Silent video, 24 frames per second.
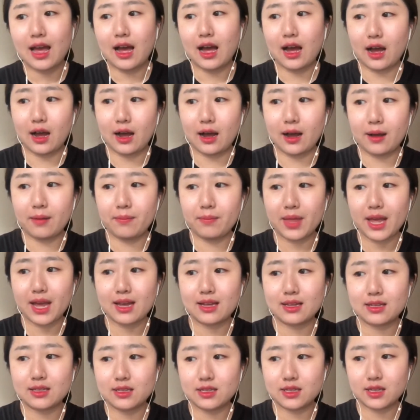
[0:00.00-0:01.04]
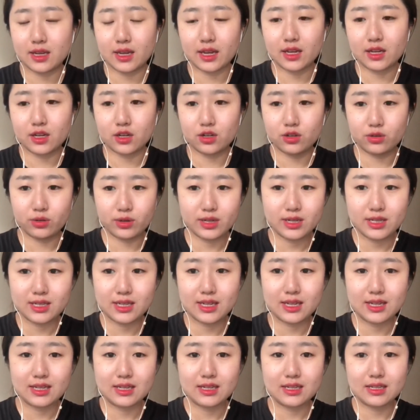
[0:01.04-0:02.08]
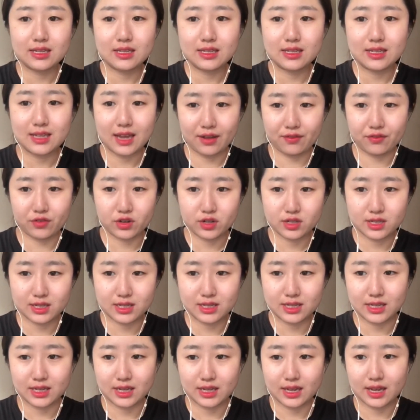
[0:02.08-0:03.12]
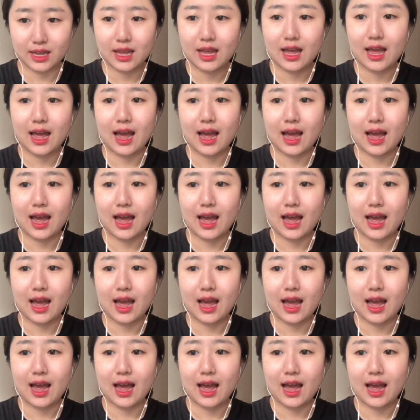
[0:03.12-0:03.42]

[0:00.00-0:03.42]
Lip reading: And increasing diversity